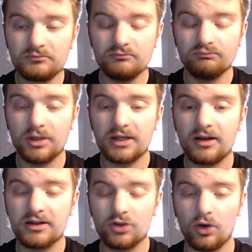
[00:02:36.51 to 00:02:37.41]
But
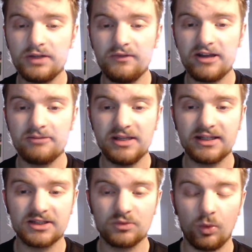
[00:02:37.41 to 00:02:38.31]
Donny van de Beek
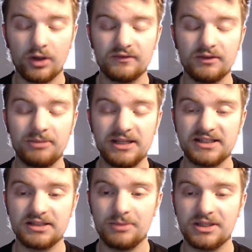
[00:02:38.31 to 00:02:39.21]
is one of the
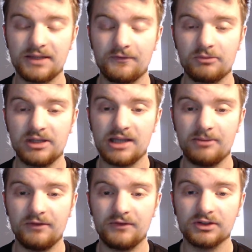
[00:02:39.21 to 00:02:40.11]
pieces missing for me in that
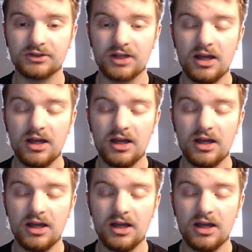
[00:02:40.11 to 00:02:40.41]
midfield.